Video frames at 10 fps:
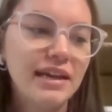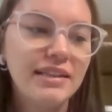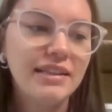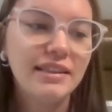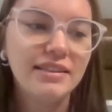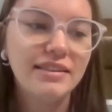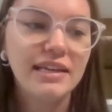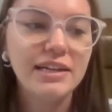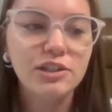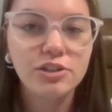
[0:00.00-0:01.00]
And
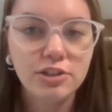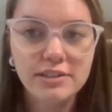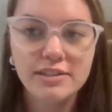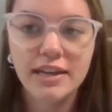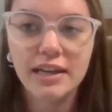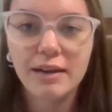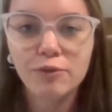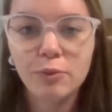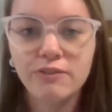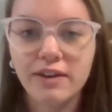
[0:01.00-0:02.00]
then I just started signing up
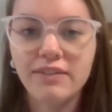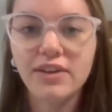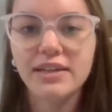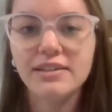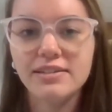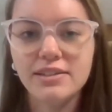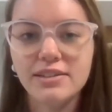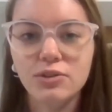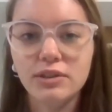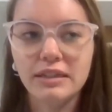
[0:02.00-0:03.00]
for more 5Ks
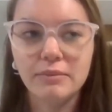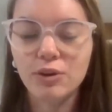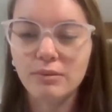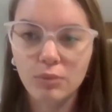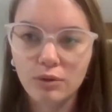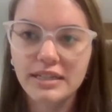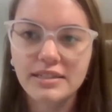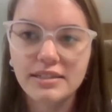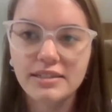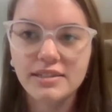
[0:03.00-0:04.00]
and doing more and more
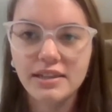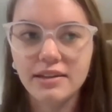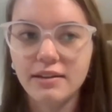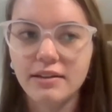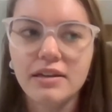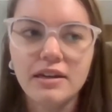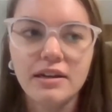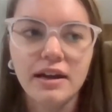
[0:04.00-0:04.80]
races. And